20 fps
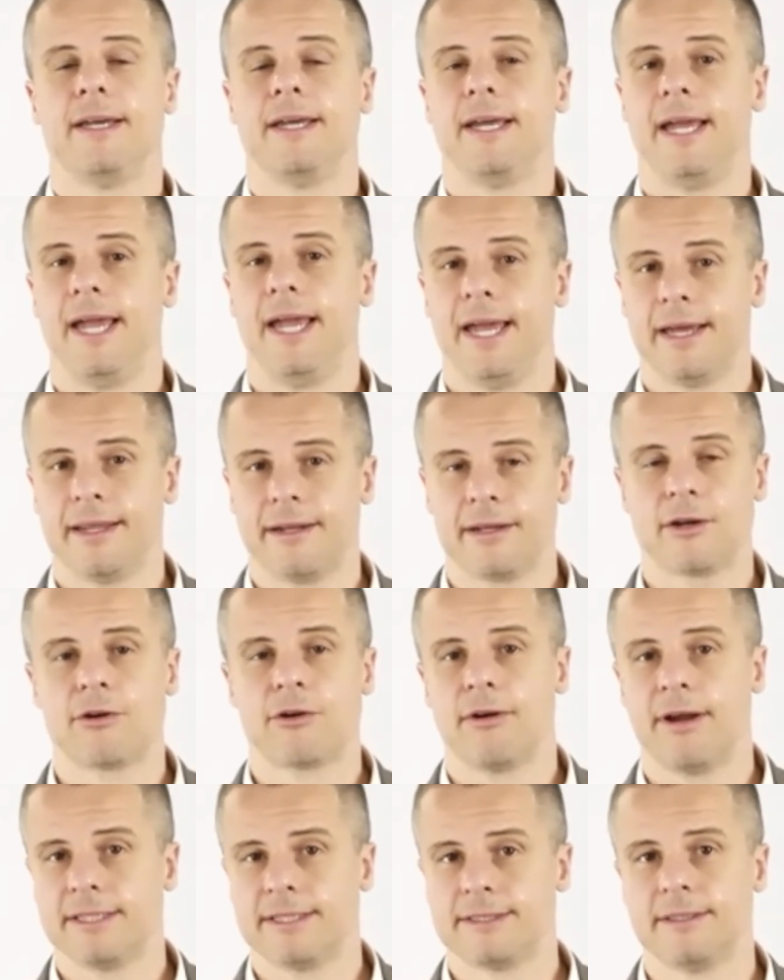and
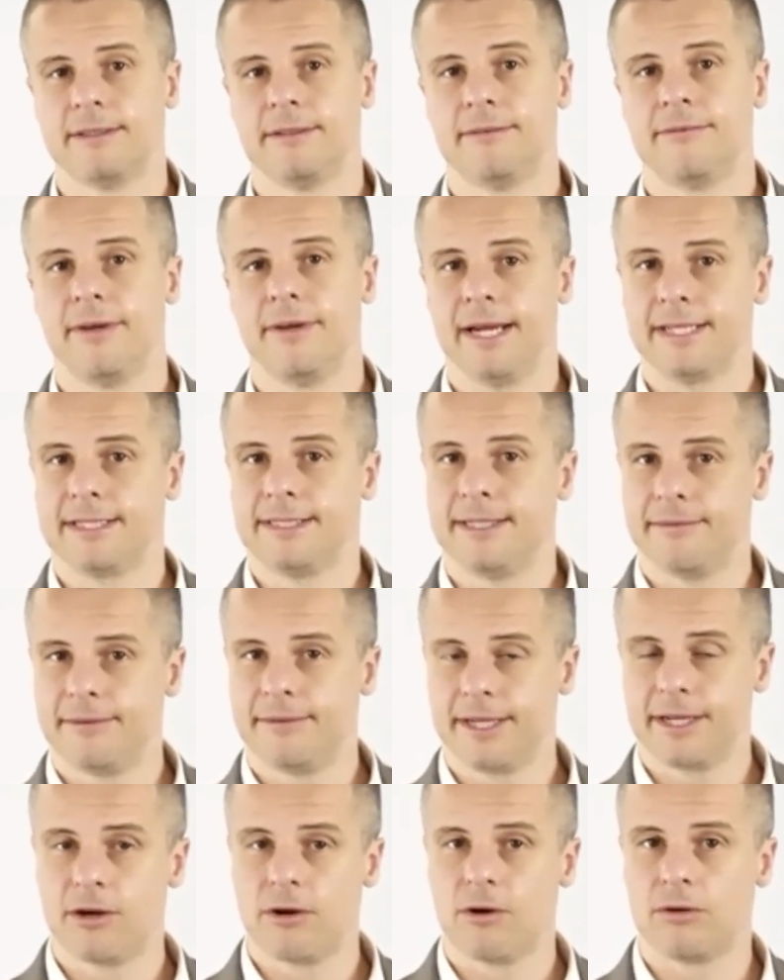aggressive
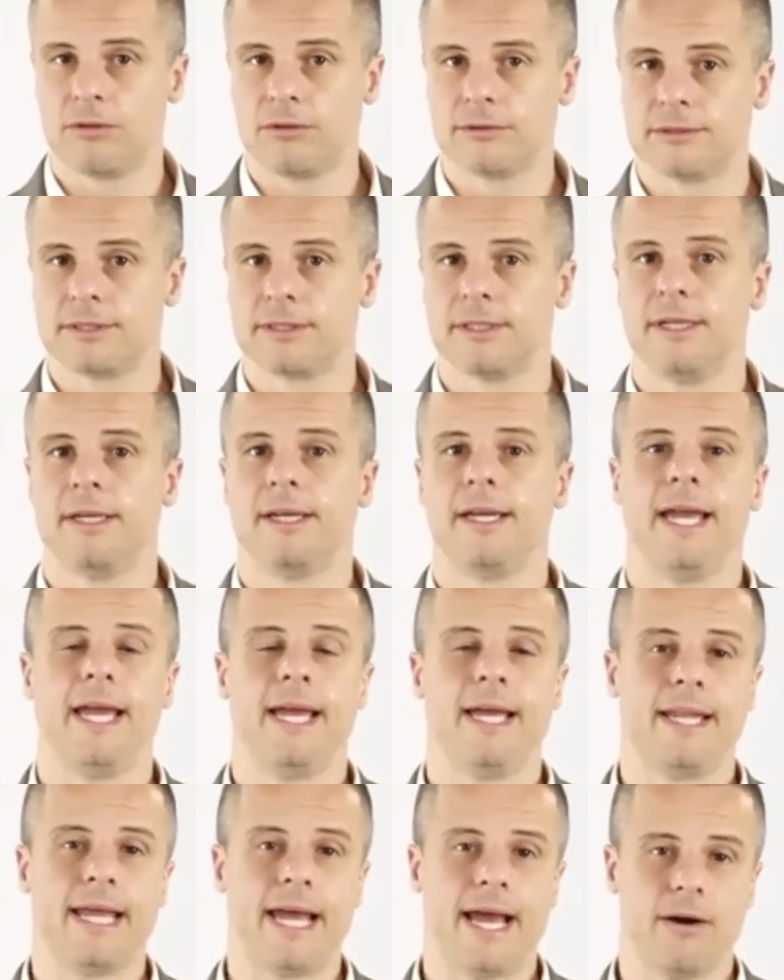activity goals
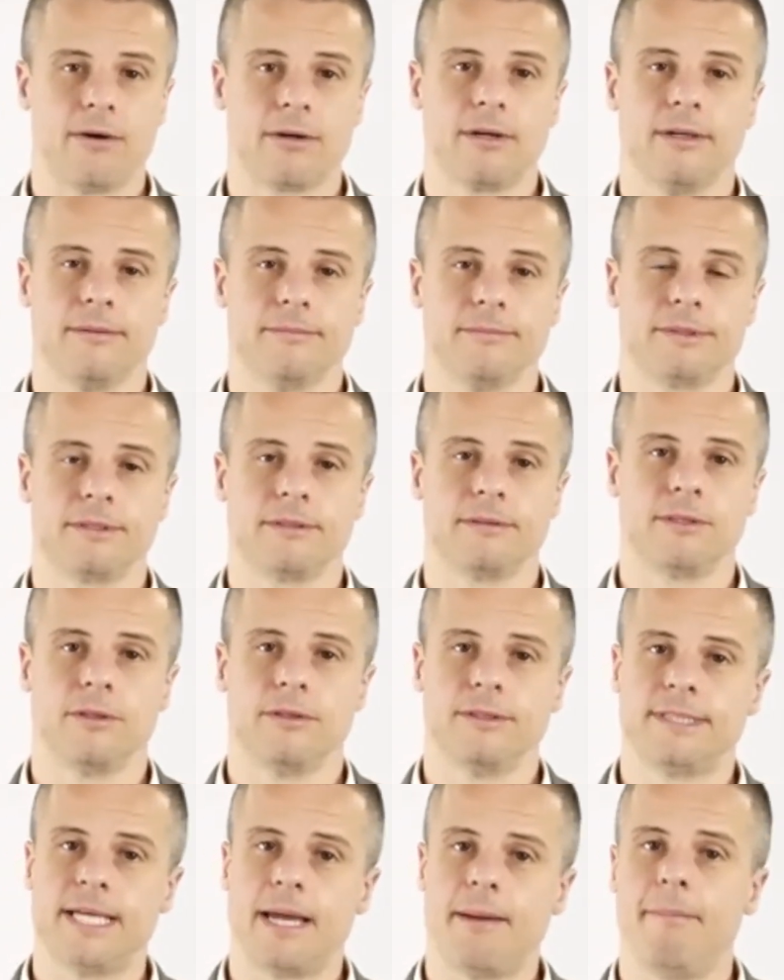and outcomes. So
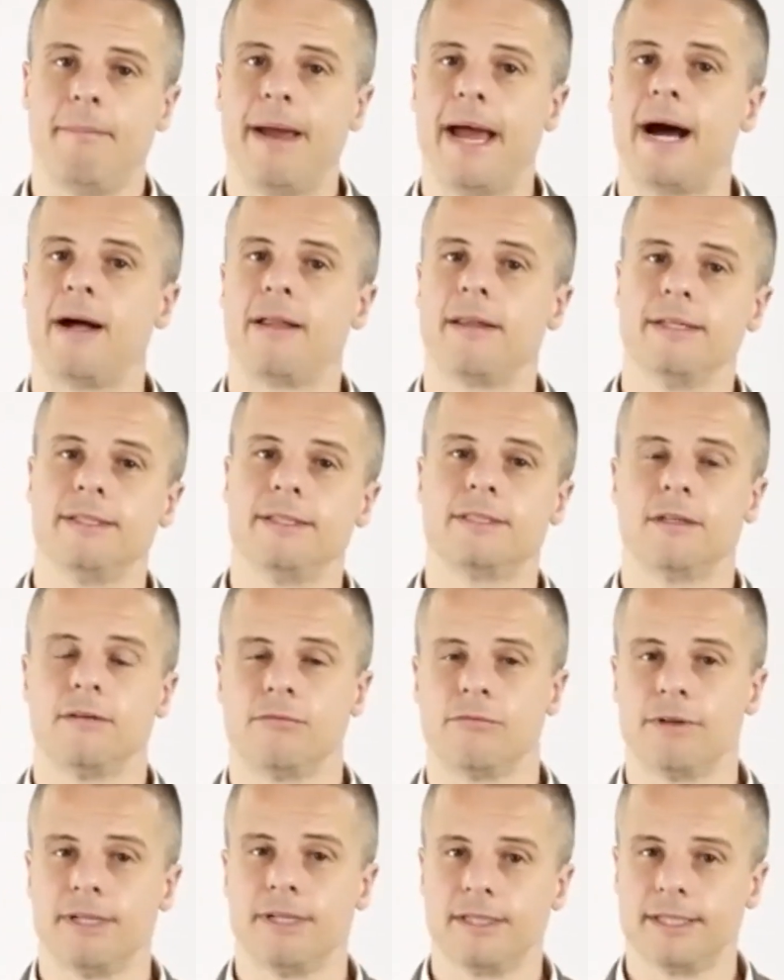it's that balance
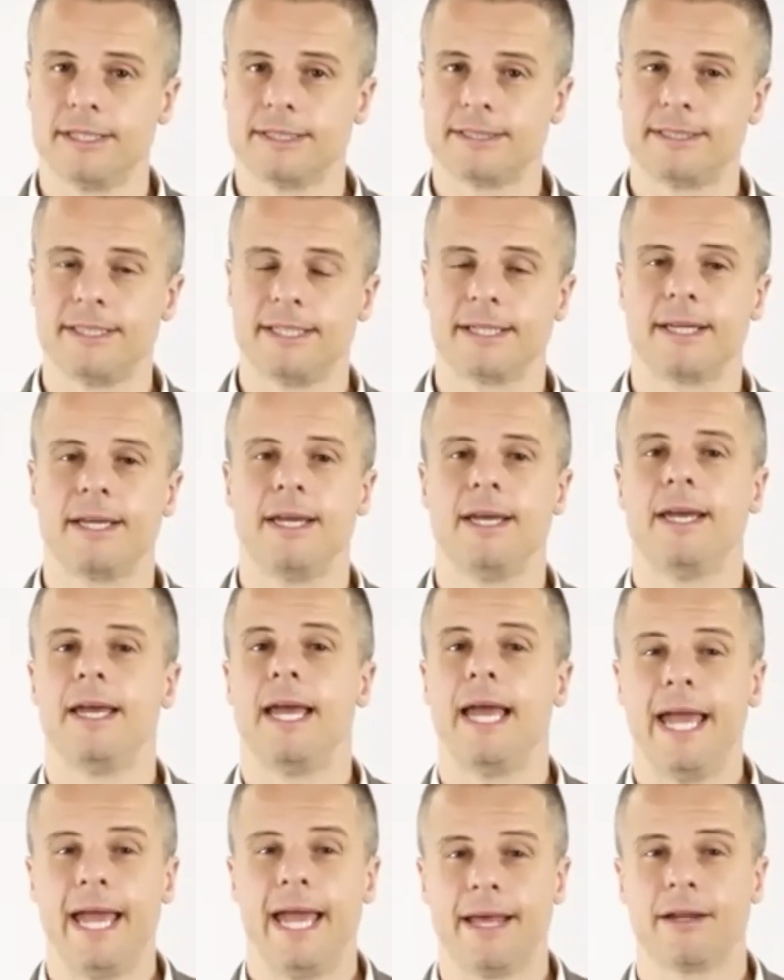of realistic
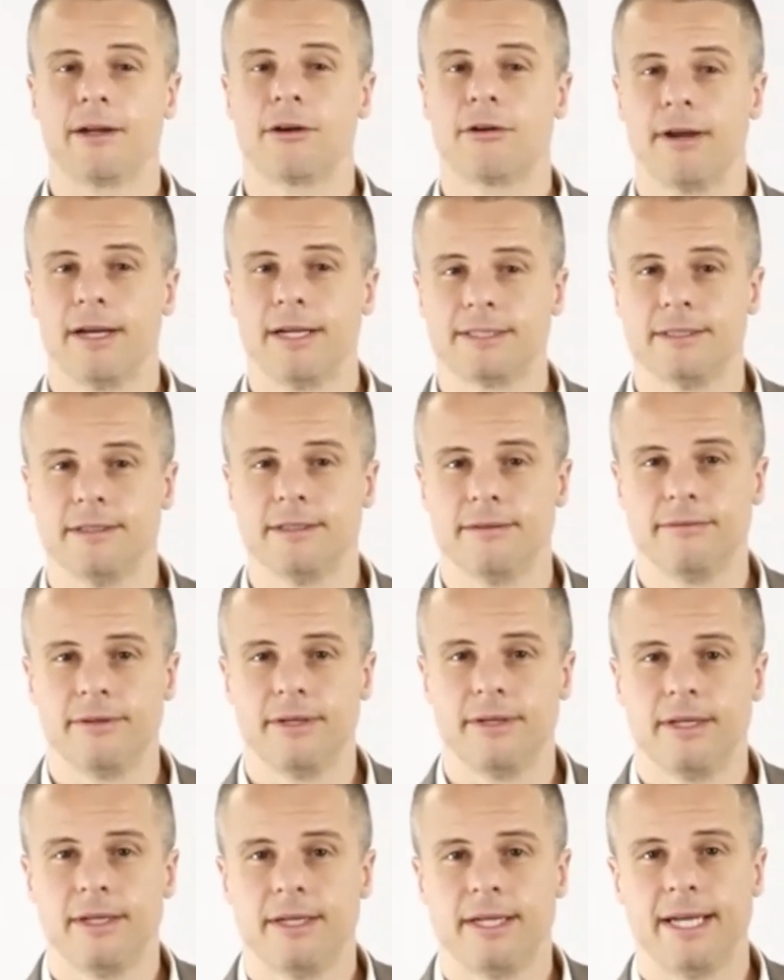and aggressive
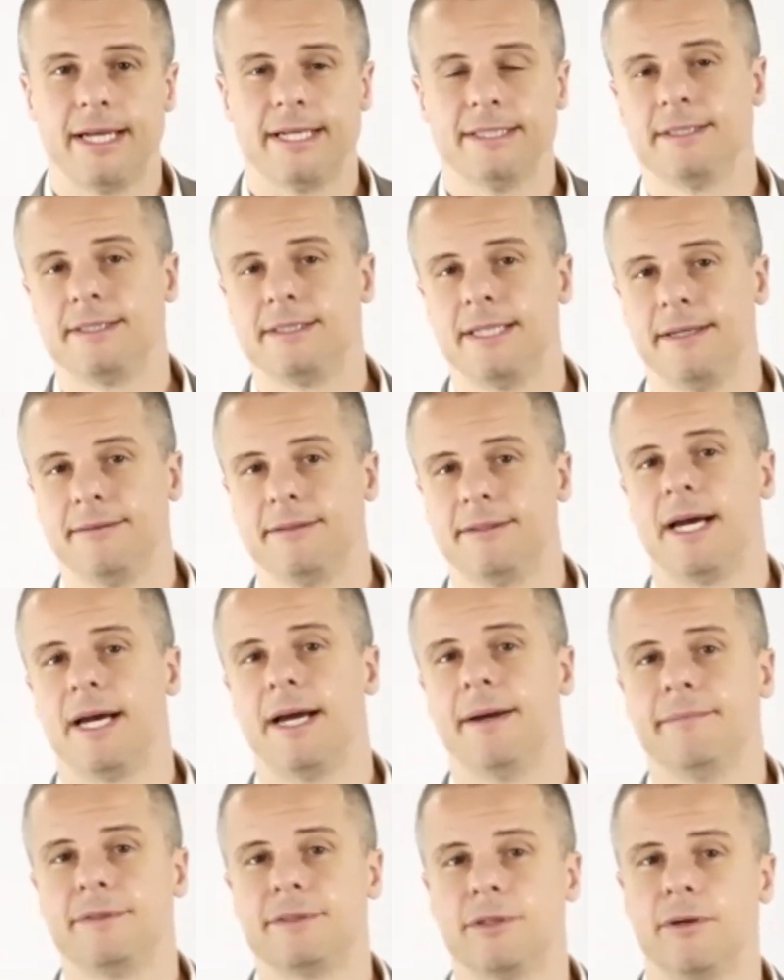at the same
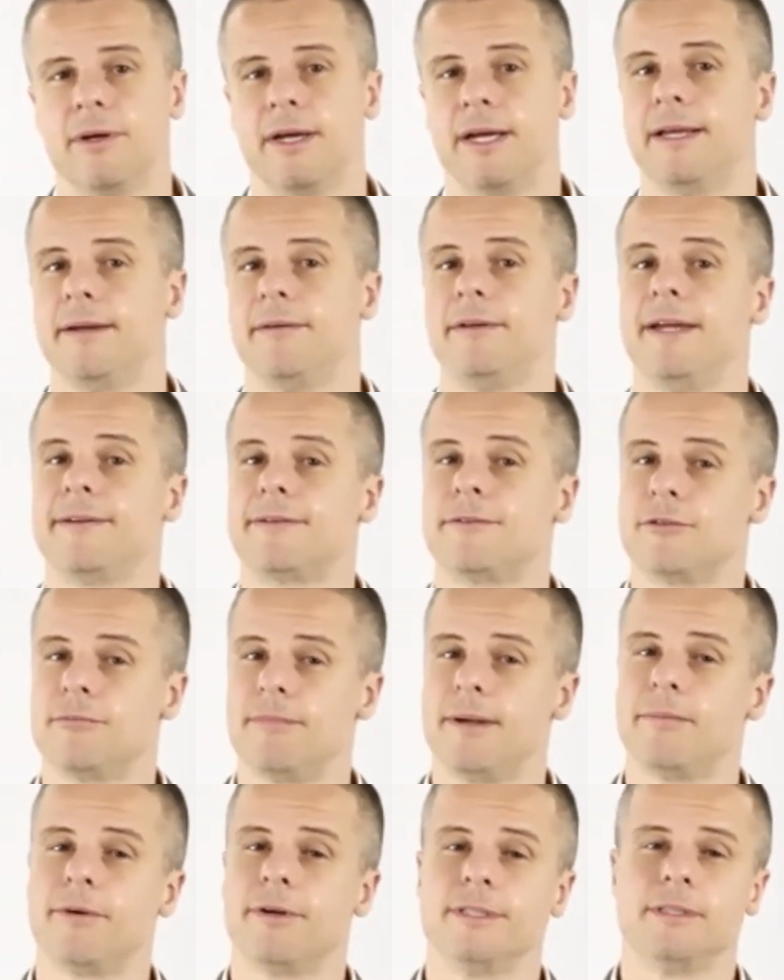time. So you have to
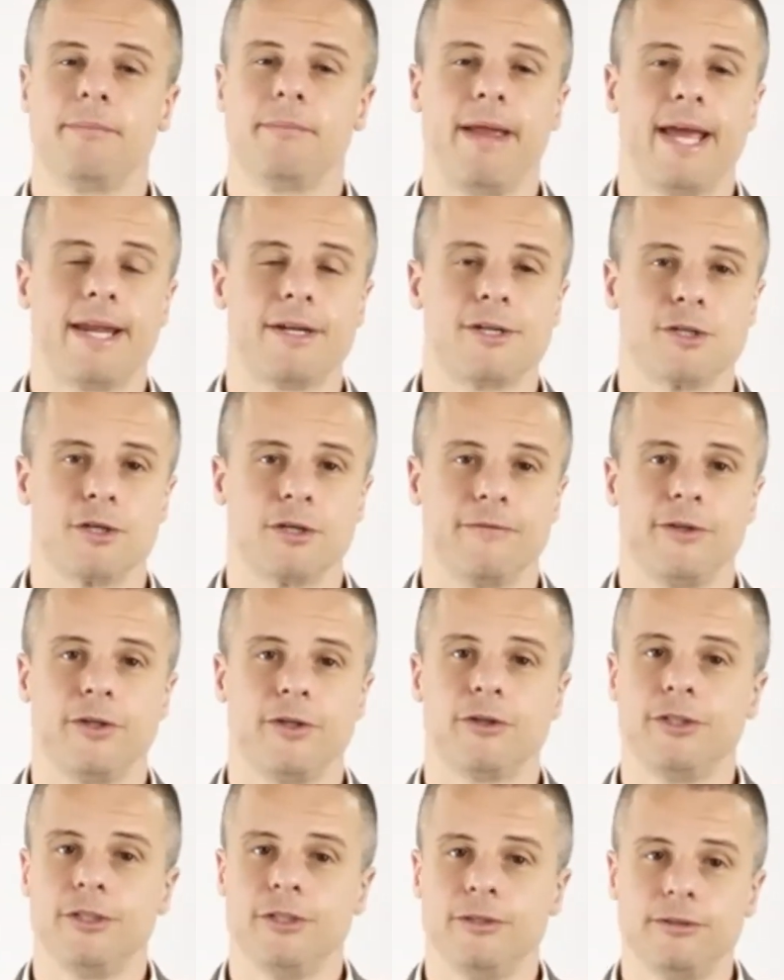remember, as a manager, if
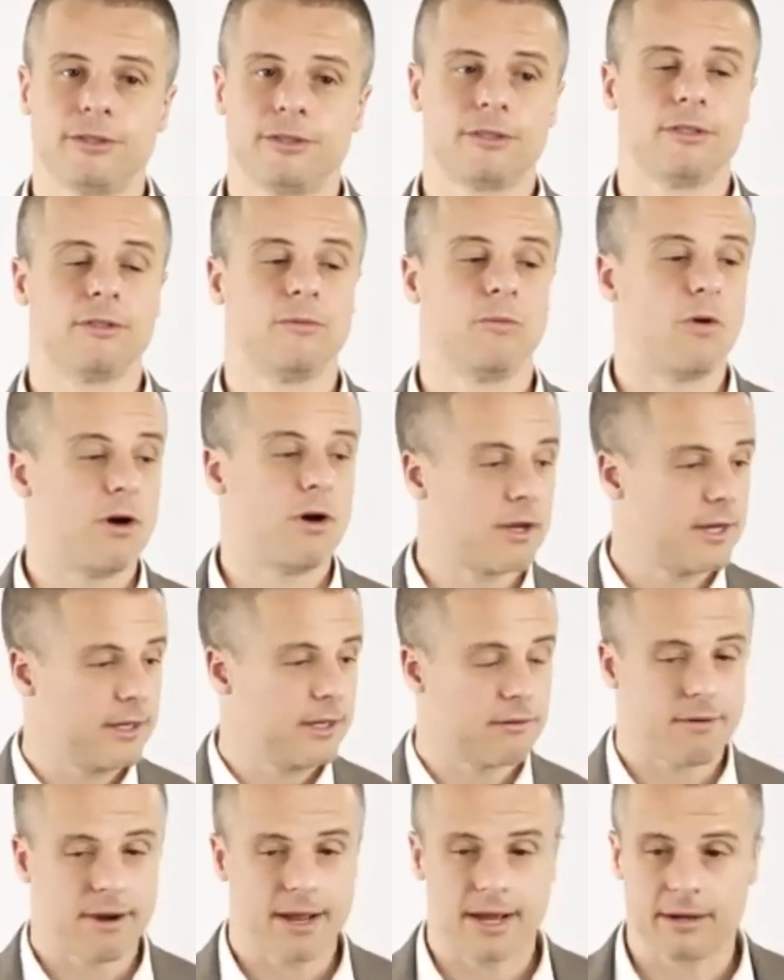you're used to walking
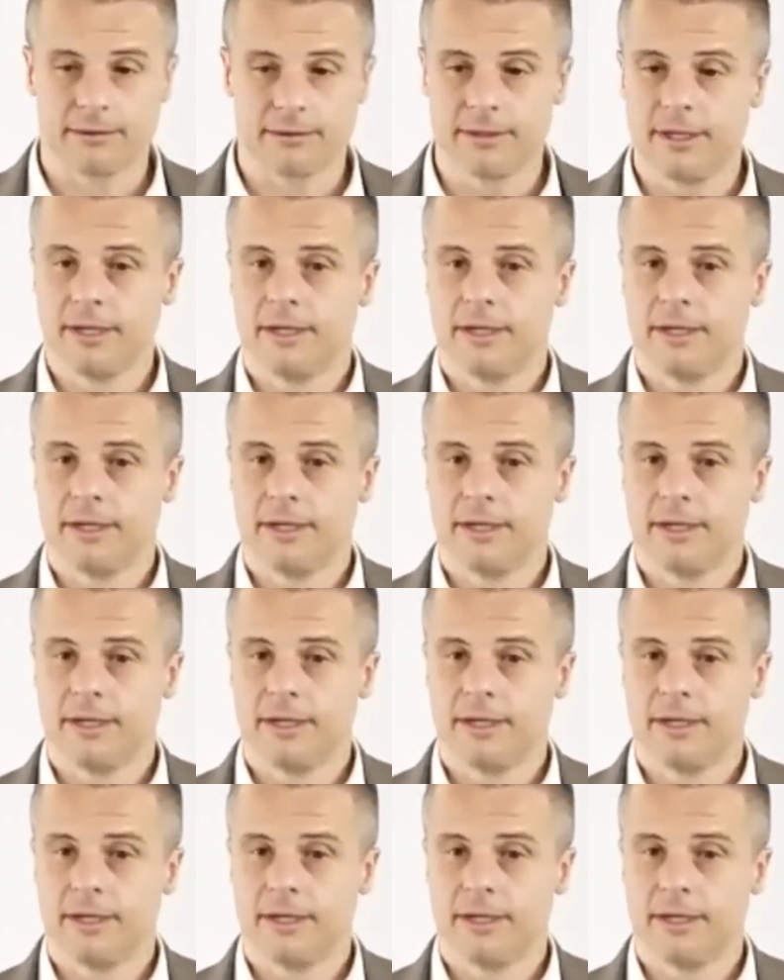around